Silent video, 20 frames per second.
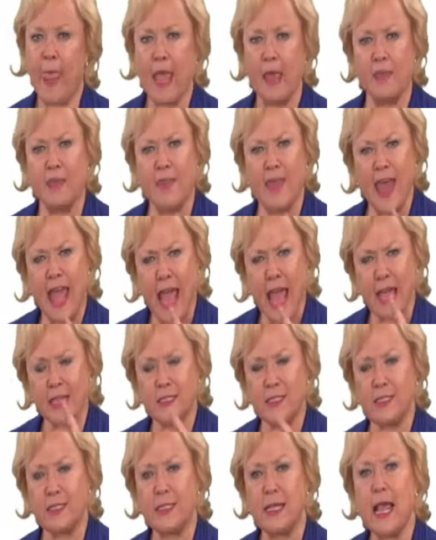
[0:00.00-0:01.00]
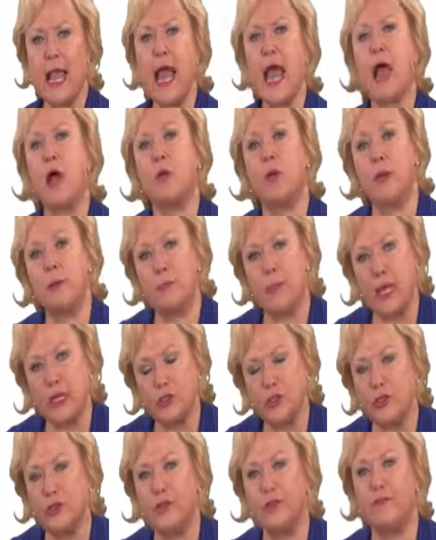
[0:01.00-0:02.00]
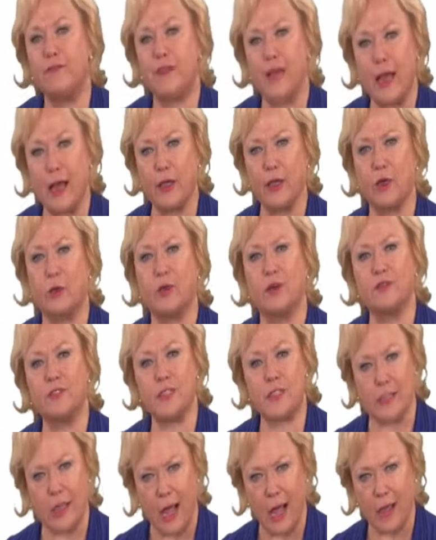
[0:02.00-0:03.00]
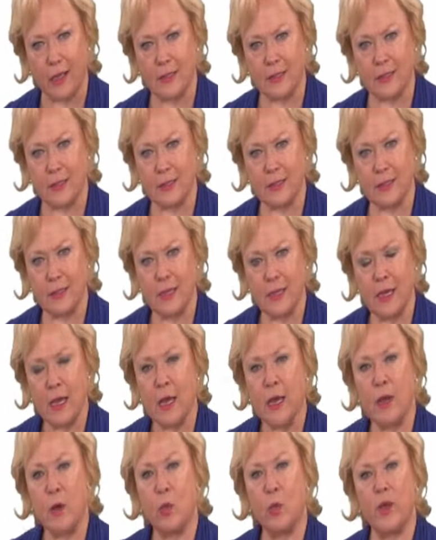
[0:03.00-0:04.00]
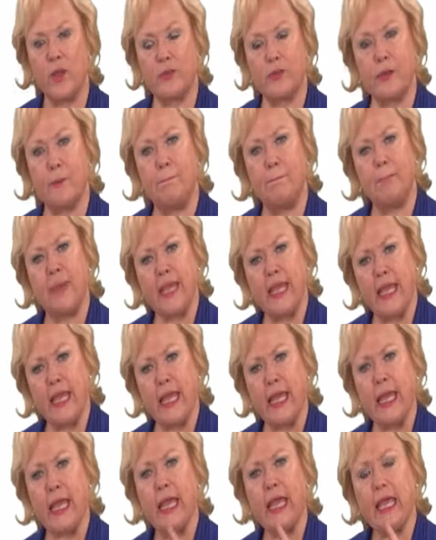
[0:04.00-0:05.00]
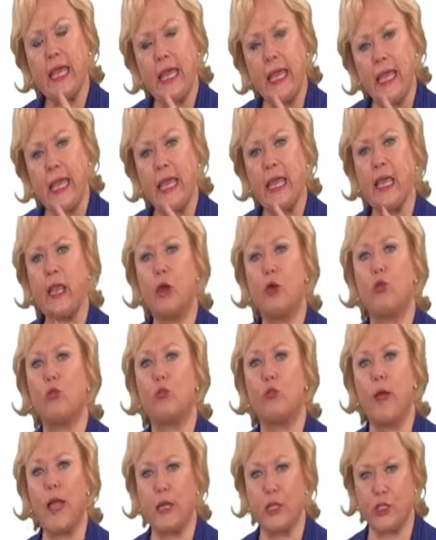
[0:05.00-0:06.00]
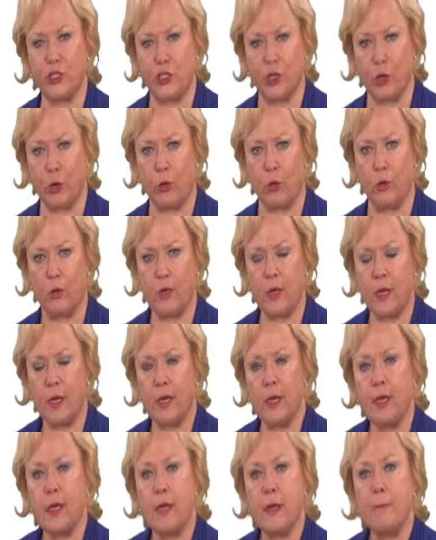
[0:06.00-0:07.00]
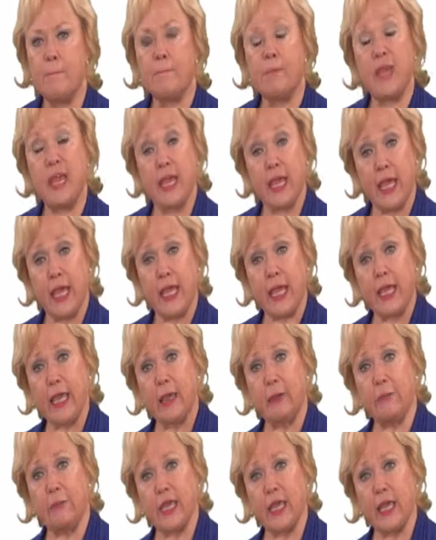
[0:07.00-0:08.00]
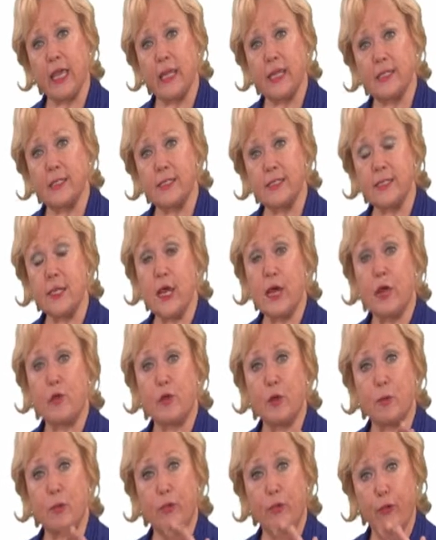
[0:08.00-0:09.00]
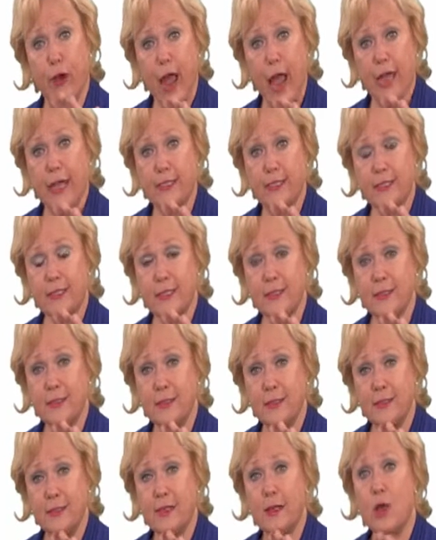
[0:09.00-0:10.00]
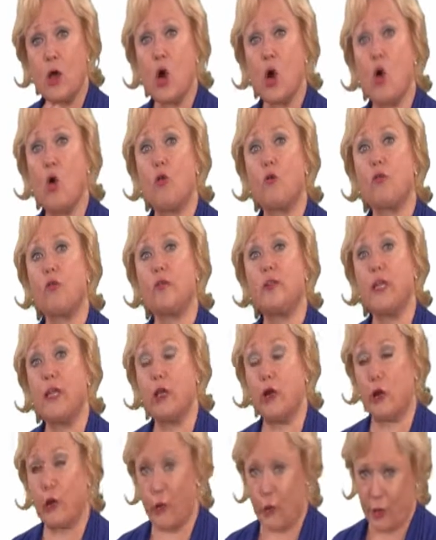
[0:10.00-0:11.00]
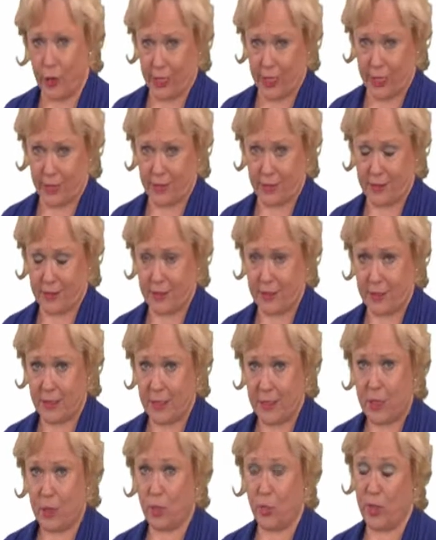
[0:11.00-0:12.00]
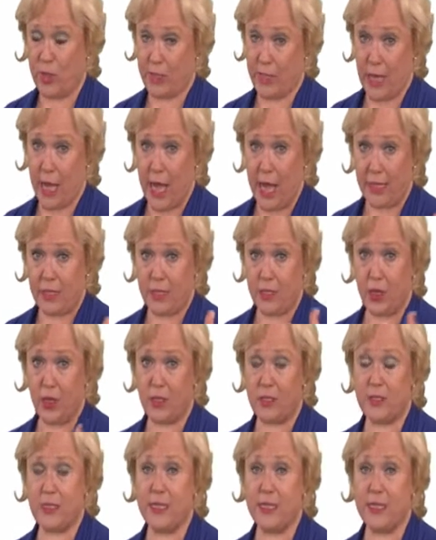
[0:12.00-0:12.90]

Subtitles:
And that's how we measure the value of stocks, with the P/E ratio. P/E means the price over the earnings. With the hot dog